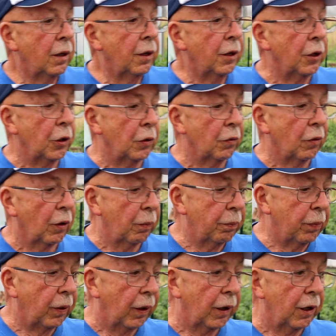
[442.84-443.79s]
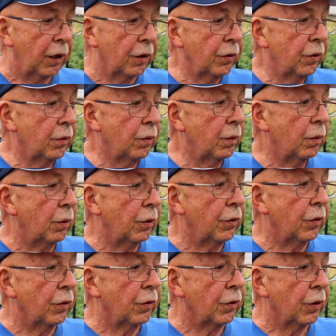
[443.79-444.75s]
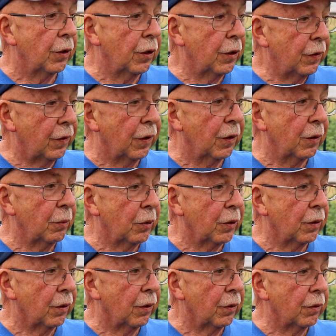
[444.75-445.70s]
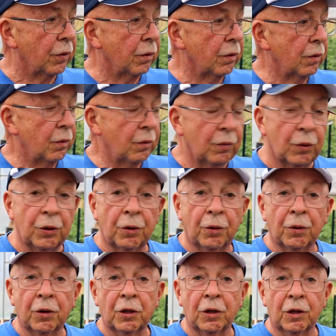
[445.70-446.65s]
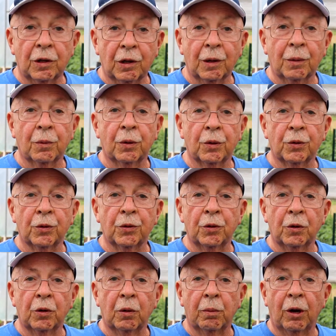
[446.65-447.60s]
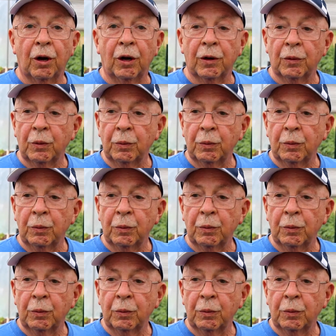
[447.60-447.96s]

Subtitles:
any of our plants, which is a good thing because we don't need the chemicals in our body.